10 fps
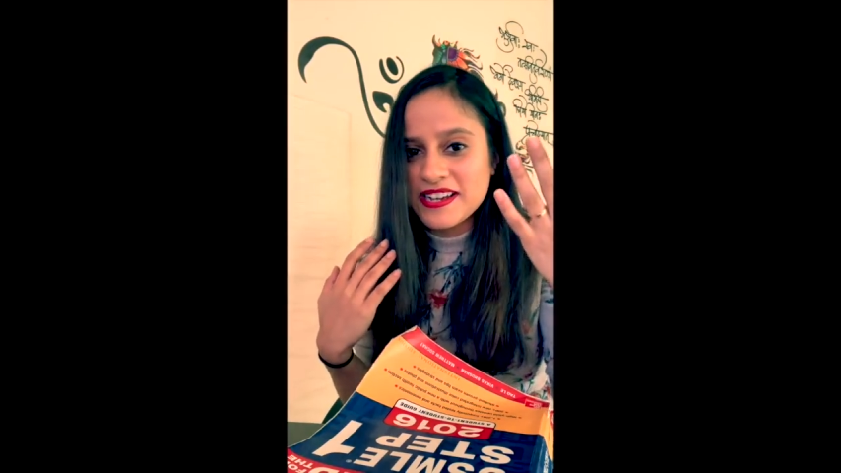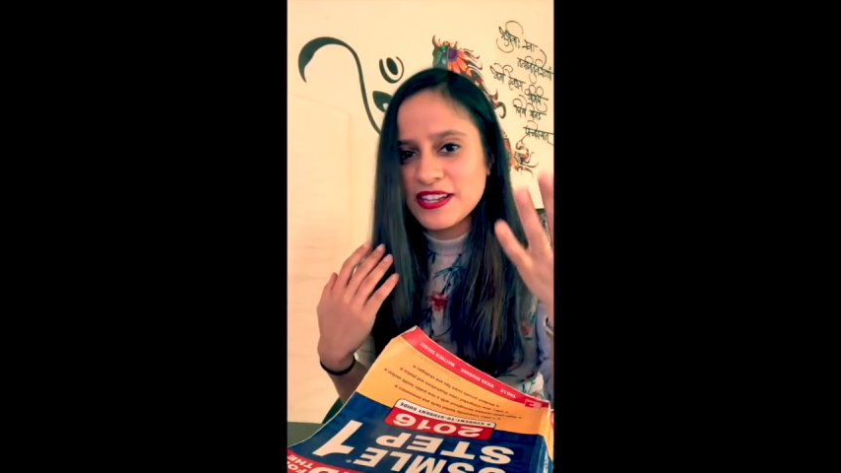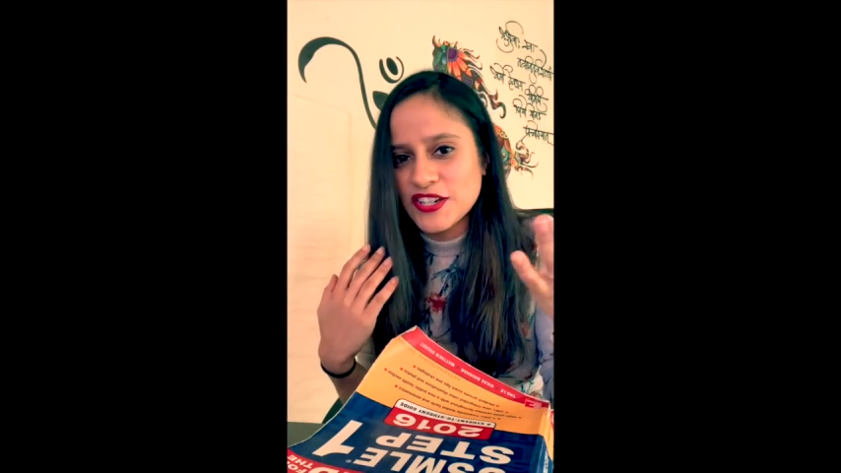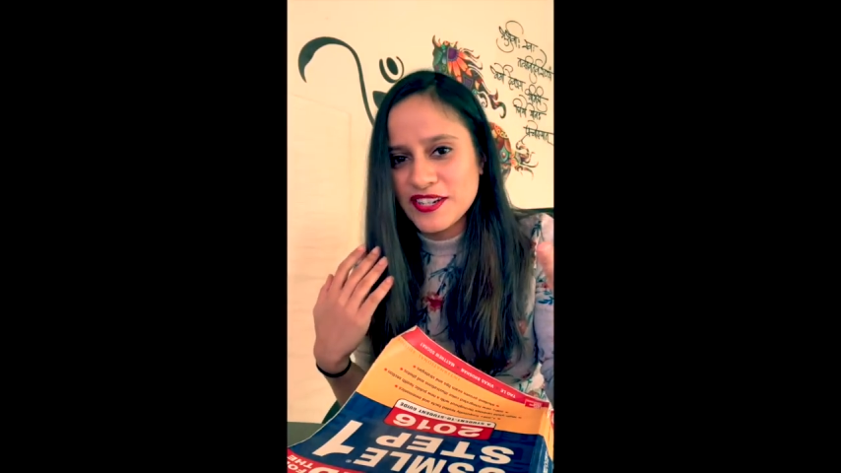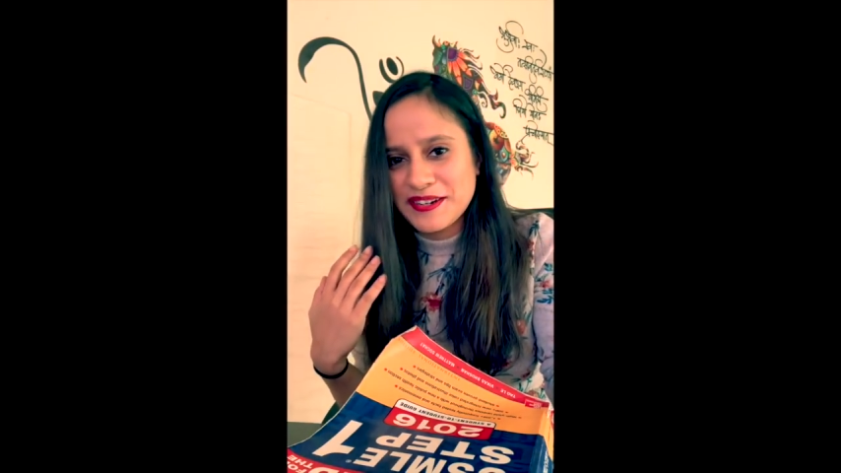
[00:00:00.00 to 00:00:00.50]

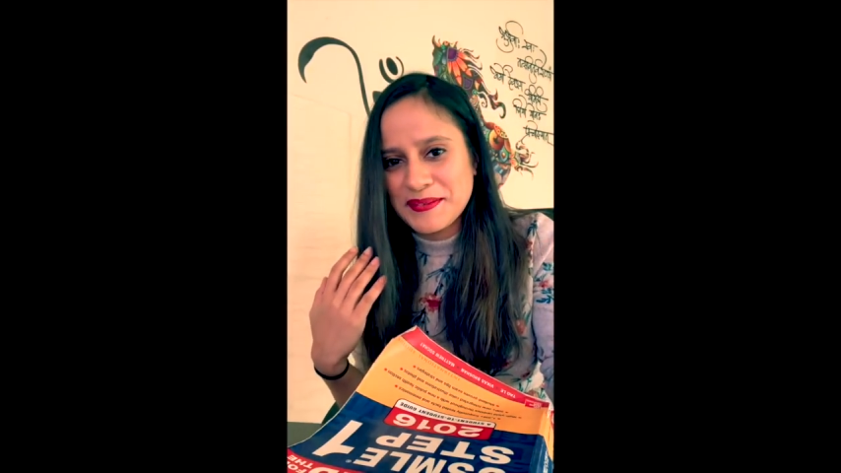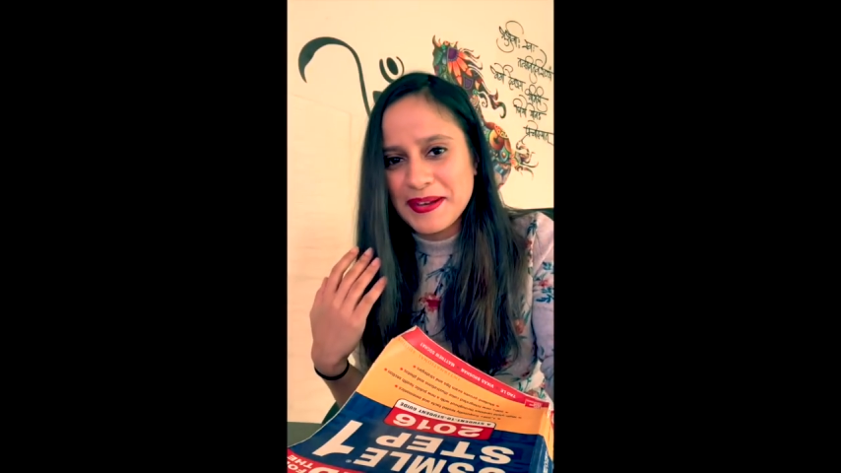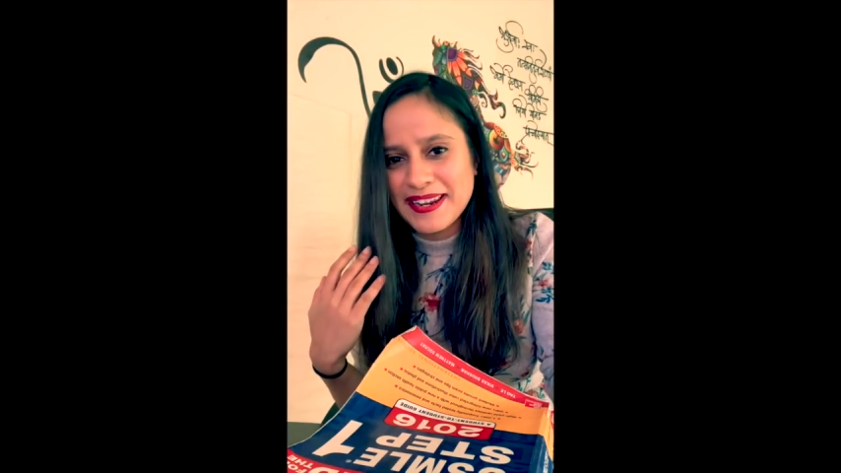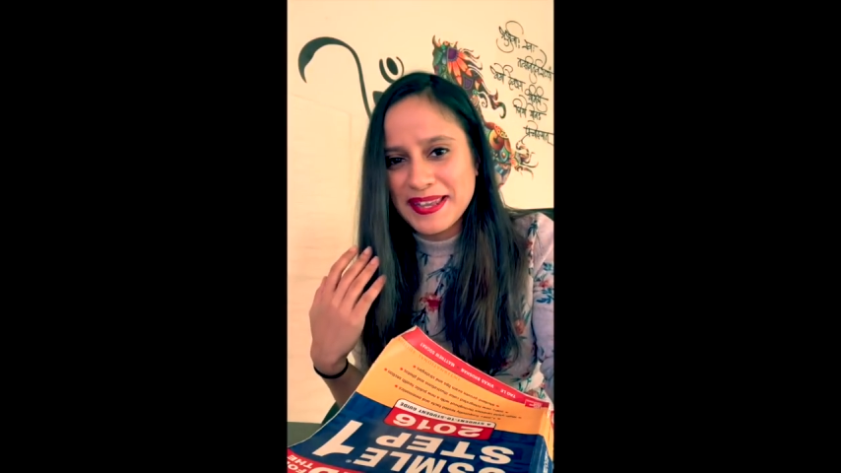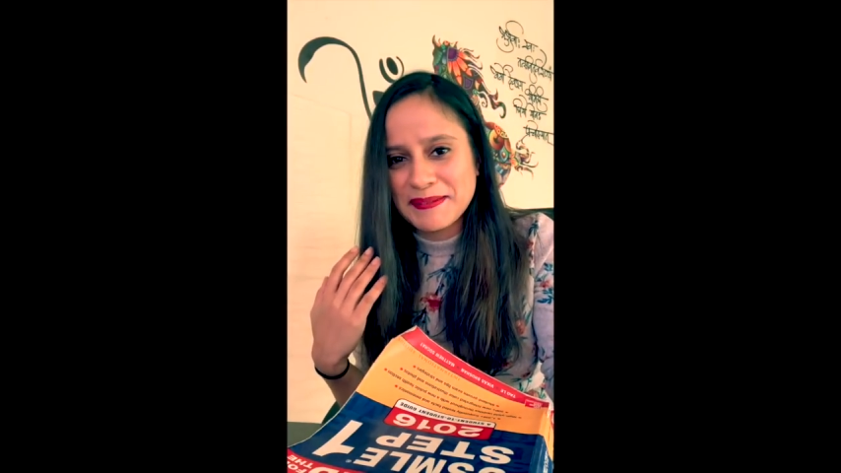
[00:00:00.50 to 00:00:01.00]
Akansha
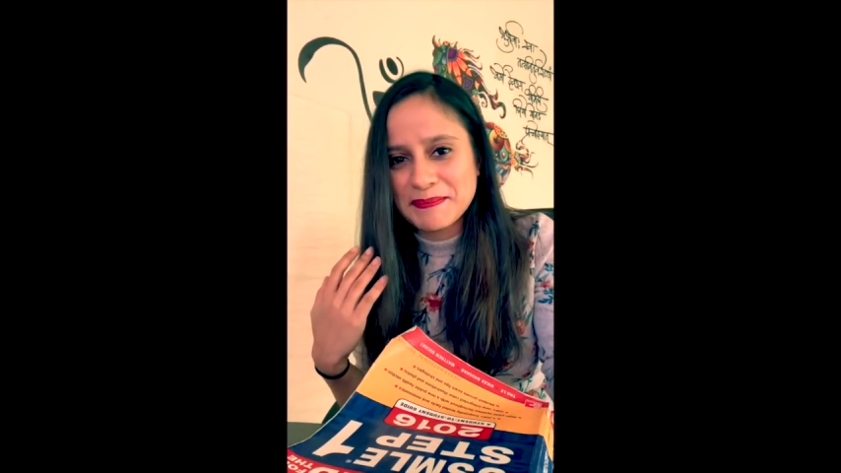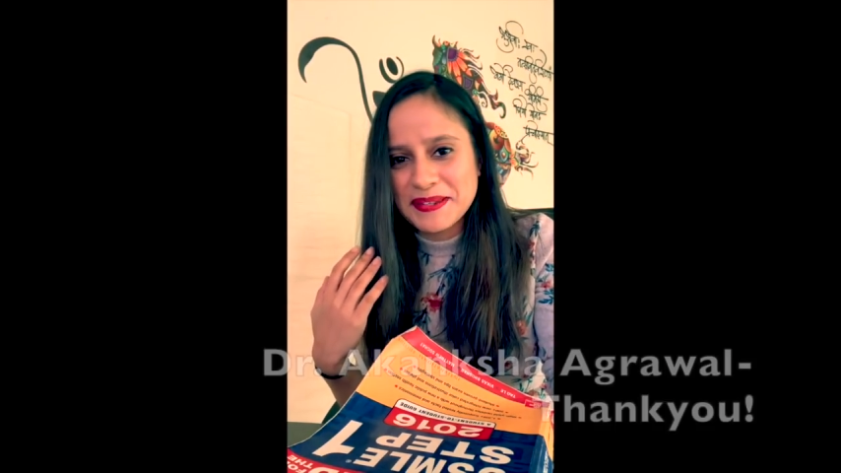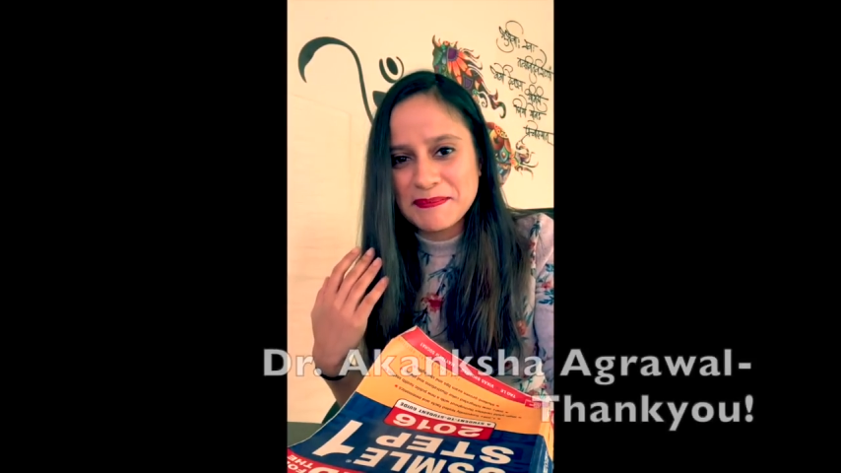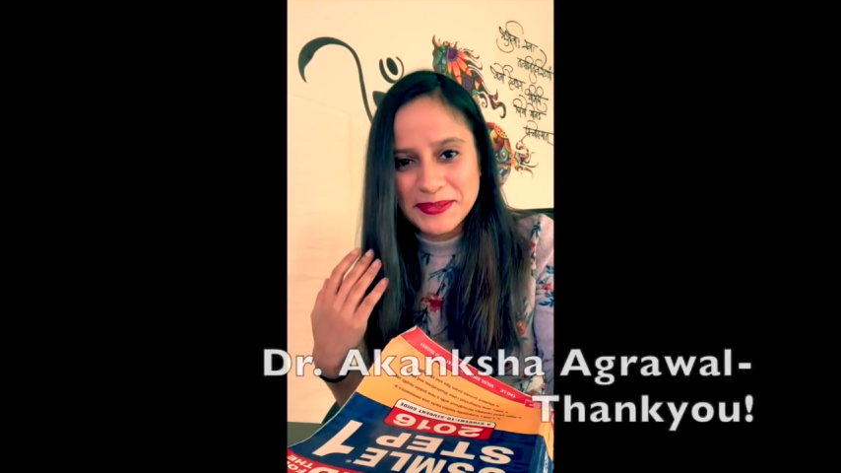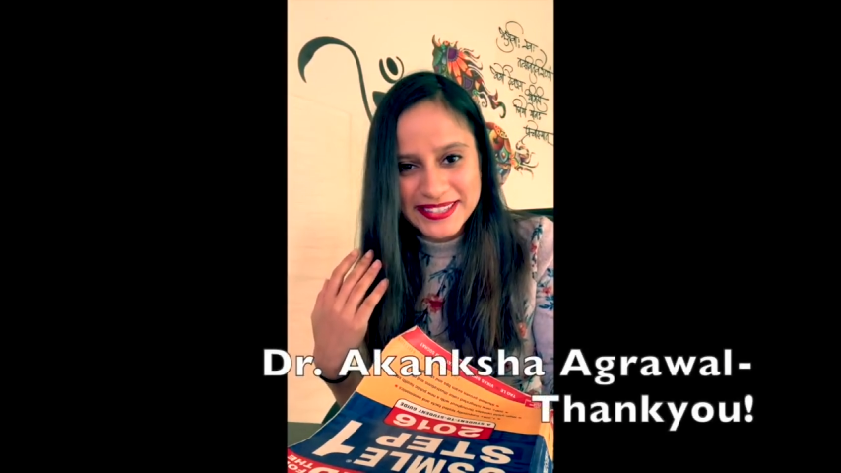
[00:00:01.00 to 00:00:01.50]
Agarwal, helped
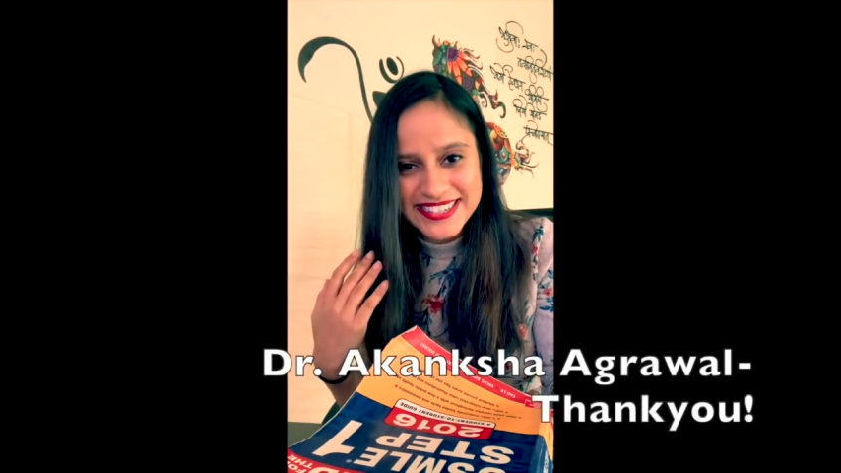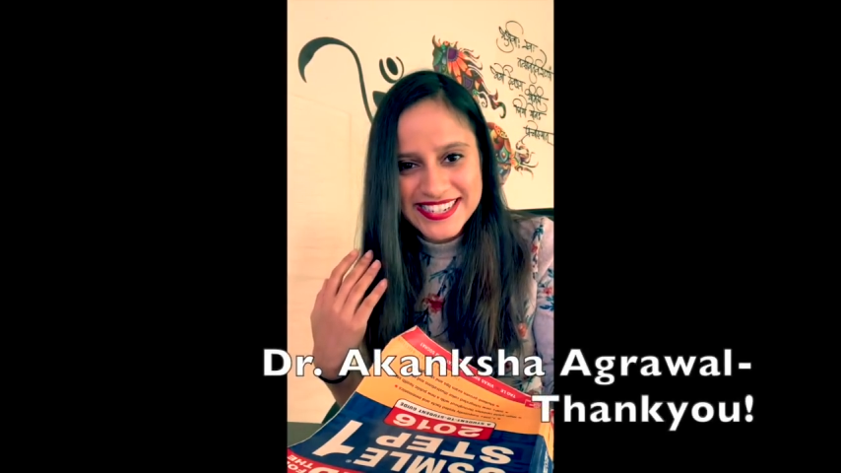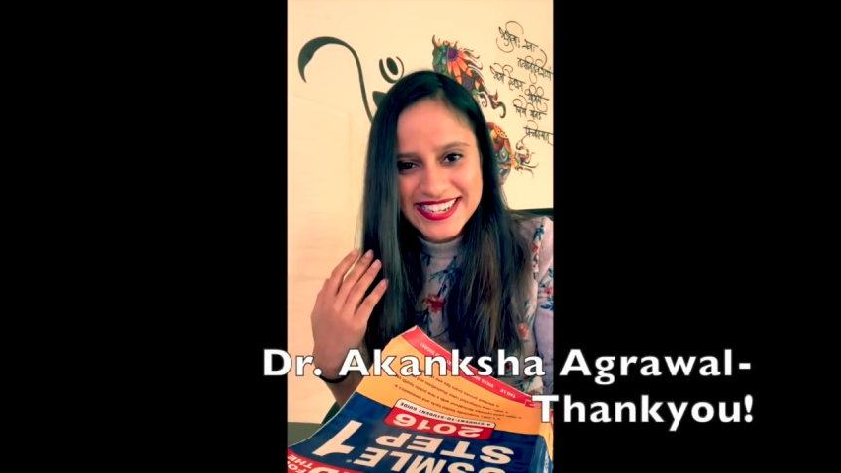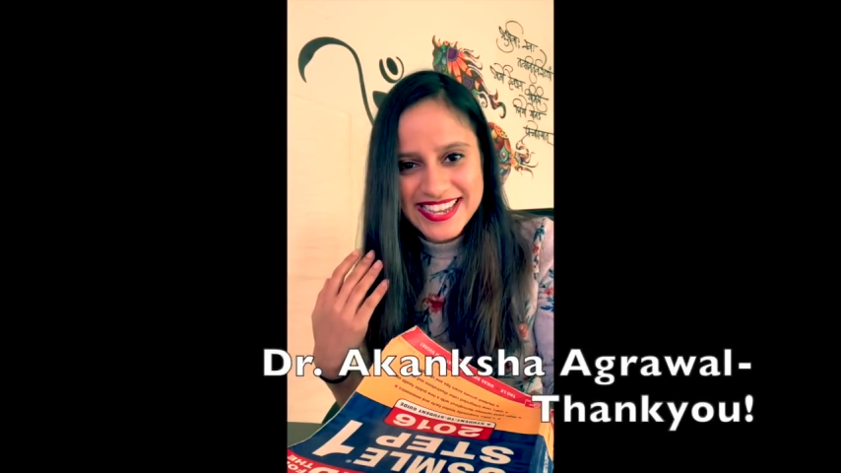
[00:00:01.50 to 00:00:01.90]
me build,